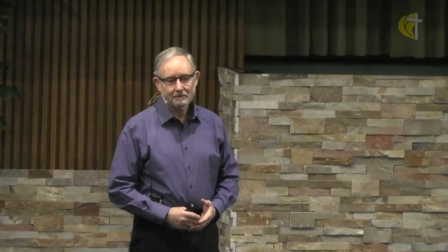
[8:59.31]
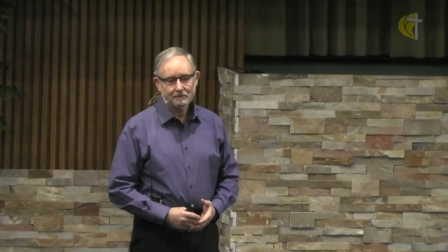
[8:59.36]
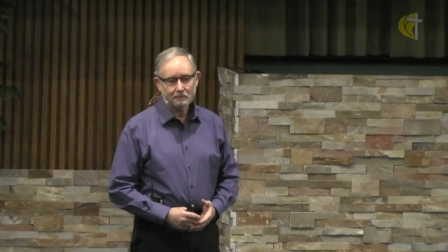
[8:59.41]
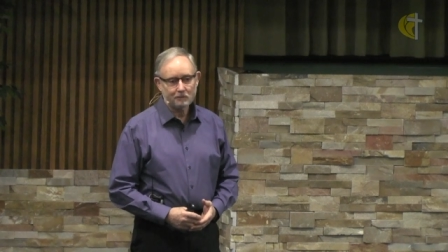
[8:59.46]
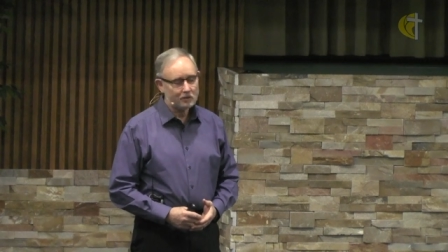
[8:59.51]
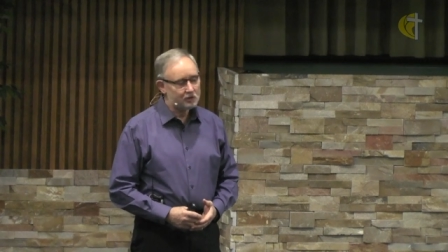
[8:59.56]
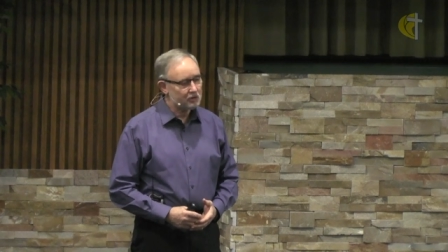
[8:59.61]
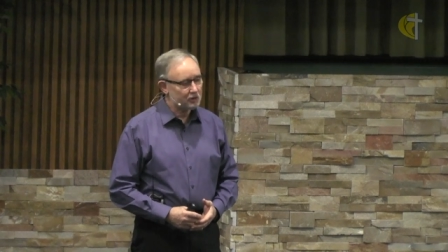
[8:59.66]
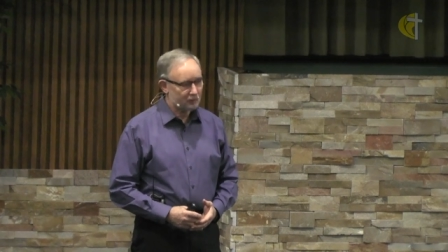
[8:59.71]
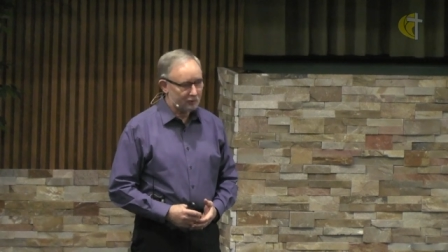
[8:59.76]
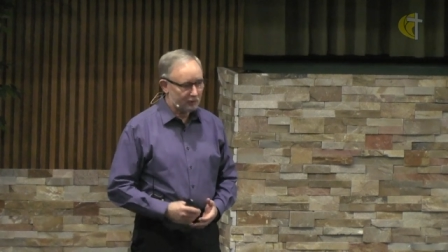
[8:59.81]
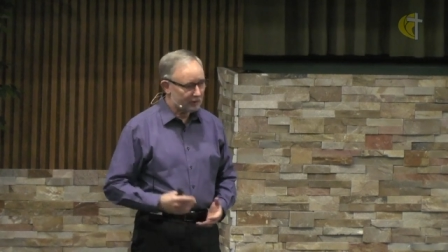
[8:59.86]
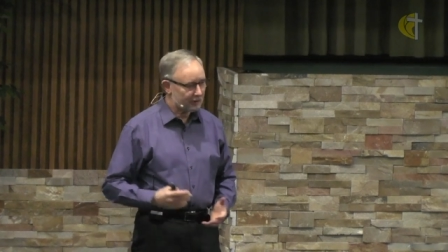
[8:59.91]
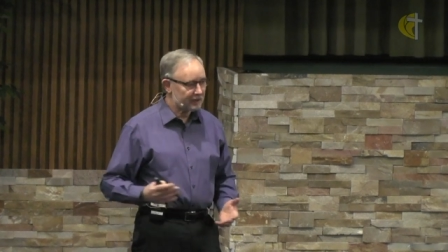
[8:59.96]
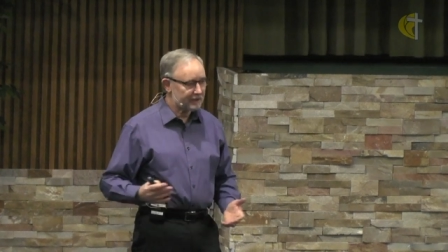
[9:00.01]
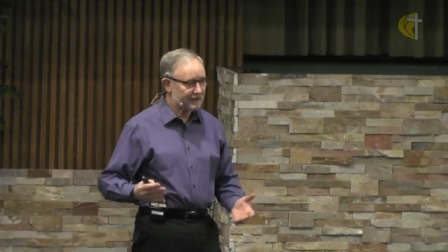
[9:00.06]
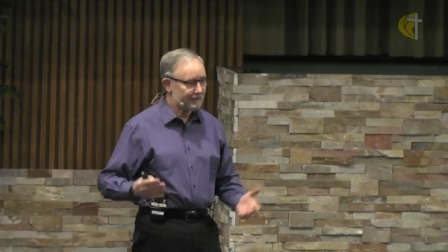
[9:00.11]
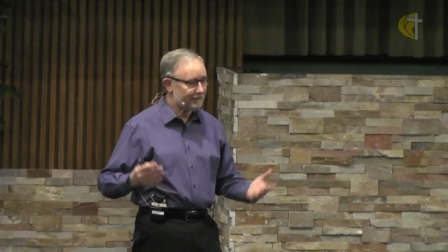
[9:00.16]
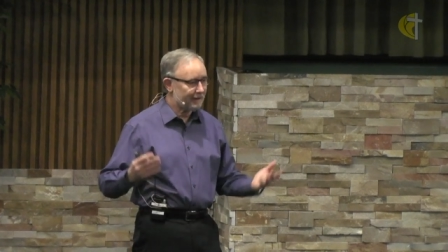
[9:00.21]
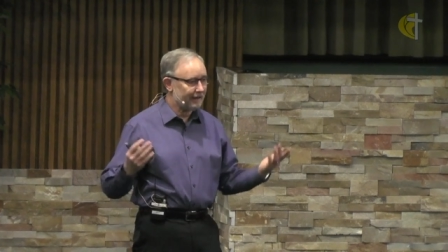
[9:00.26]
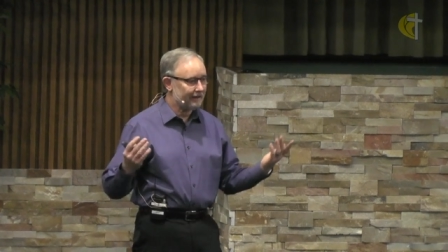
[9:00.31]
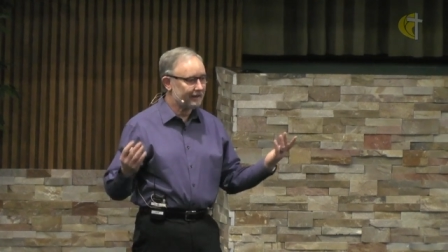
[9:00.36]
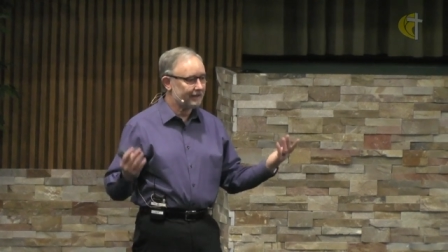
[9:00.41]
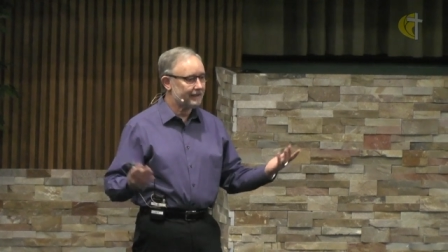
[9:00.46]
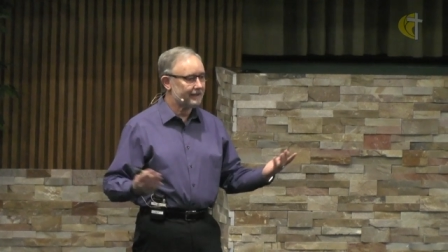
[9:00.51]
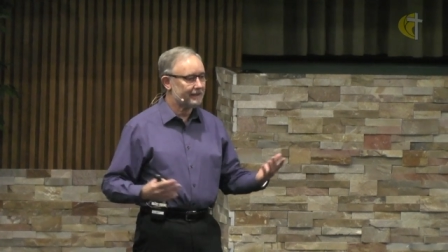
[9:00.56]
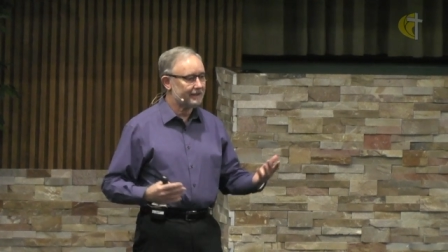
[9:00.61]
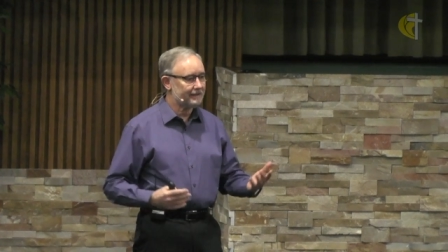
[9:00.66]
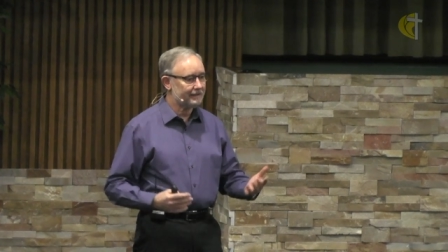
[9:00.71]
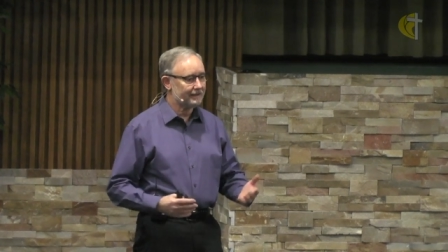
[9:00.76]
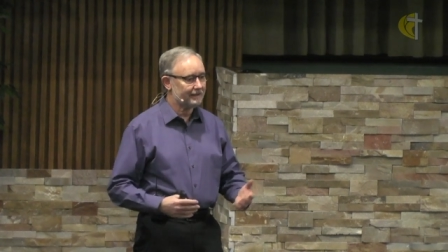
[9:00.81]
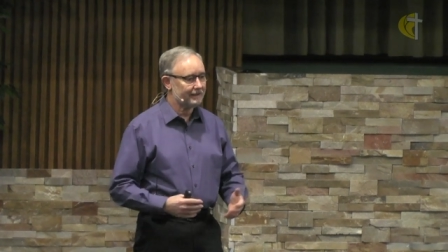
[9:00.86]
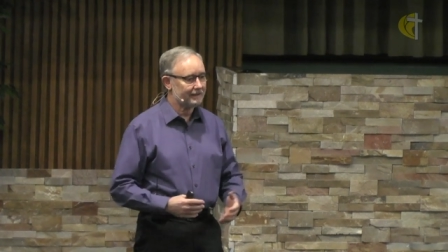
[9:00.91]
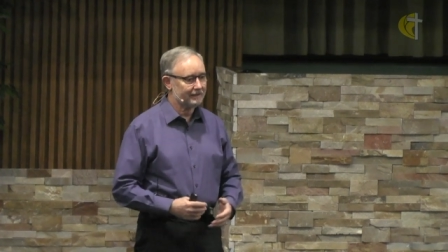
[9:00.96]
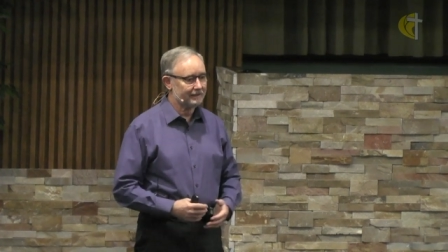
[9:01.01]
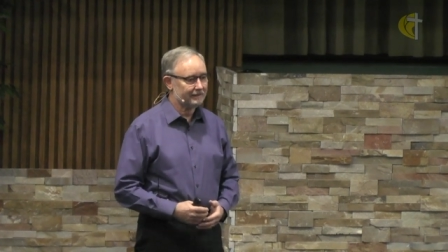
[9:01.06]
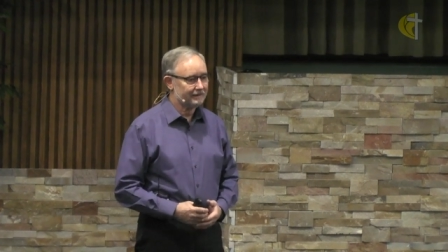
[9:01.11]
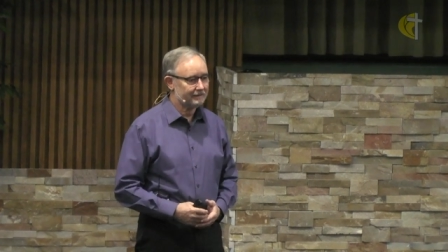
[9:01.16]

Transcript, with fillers: Would you worry about anything?